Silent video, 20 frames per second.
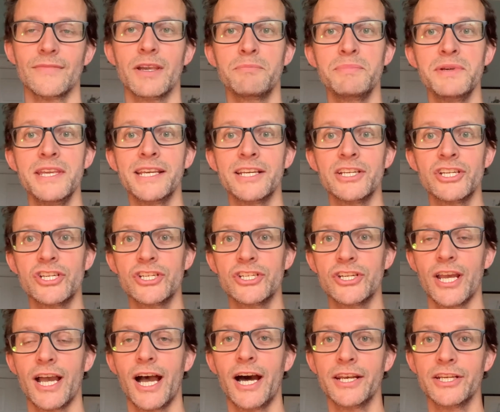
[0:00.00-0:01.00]
Being
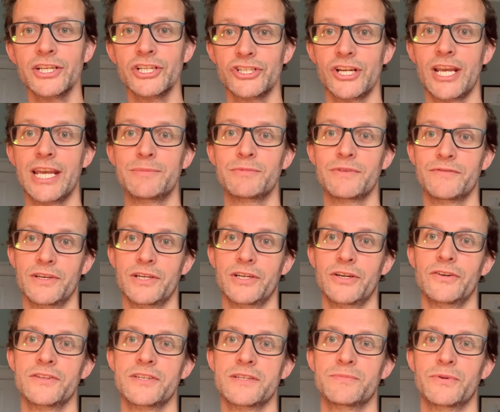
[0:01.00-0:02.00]
unashamed of the
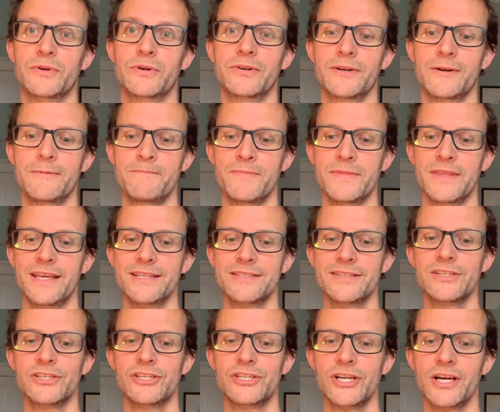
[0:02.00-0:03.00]
gospel
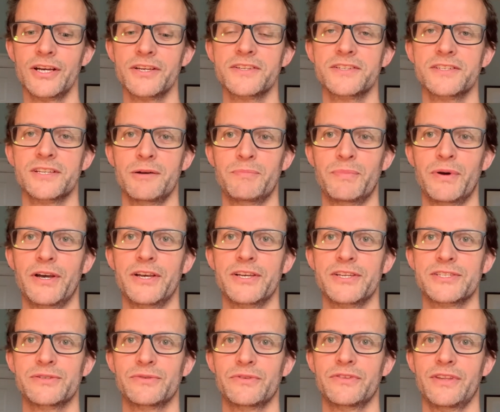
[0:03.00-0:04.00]
isn't just a
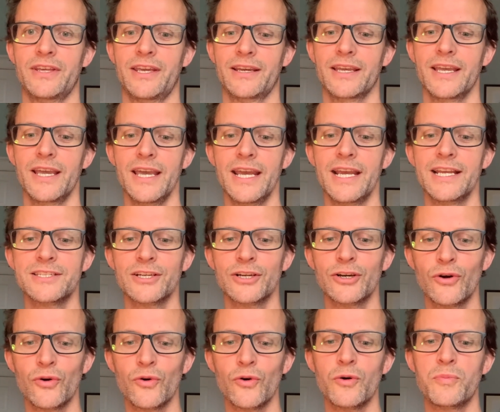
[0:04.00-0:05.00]
personal thing. It's a
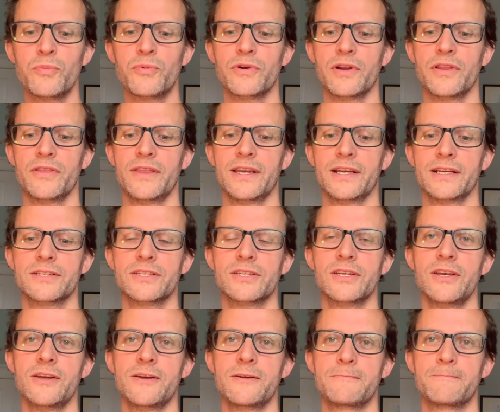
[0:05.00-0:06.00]
corporate thing
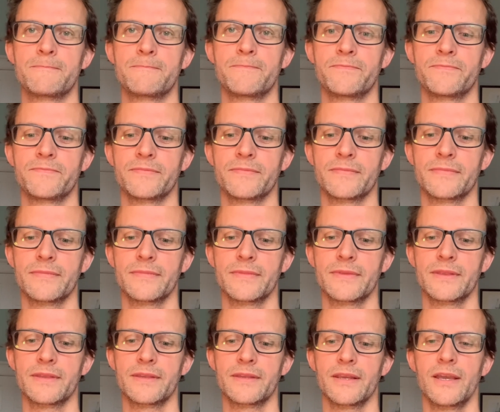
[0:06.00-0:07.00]
too.
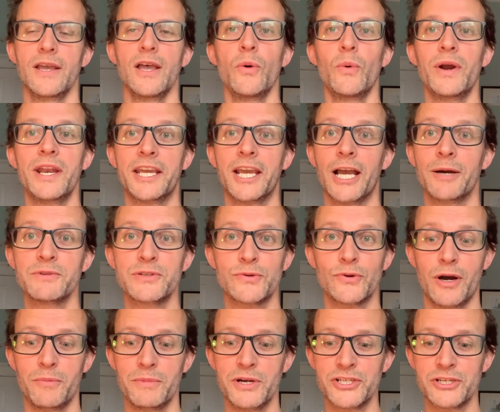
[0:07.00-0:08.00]
When it comes to
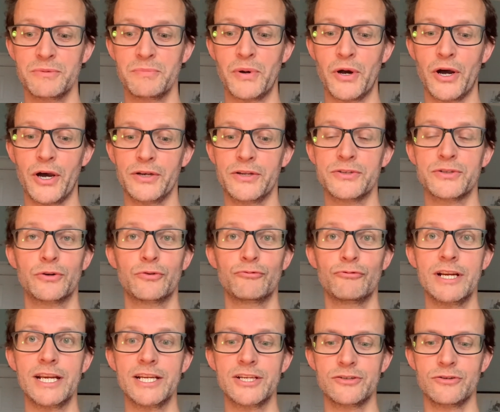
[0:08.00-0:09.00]
our mission partners or
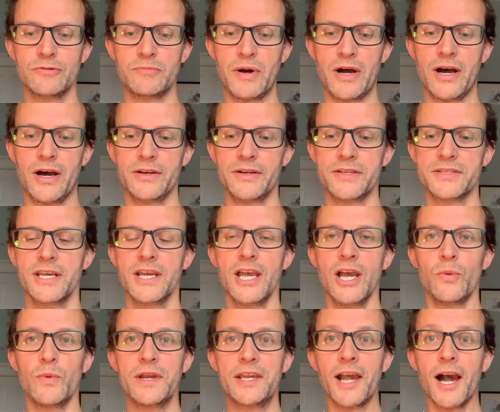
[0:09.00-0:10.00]
regional partners,
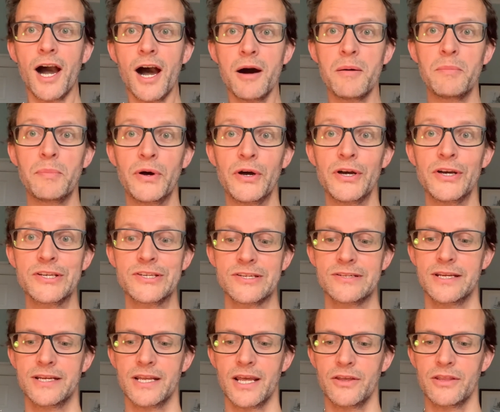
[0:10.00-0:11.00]
we can't
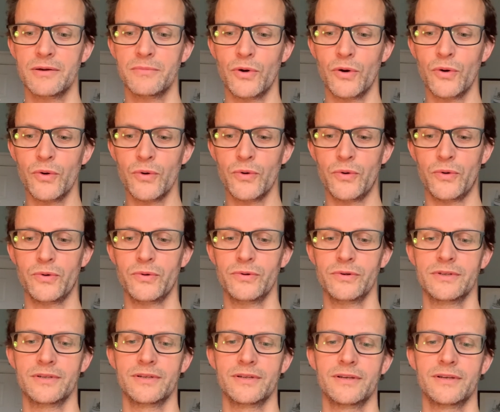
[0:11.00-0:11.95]
personally know them all,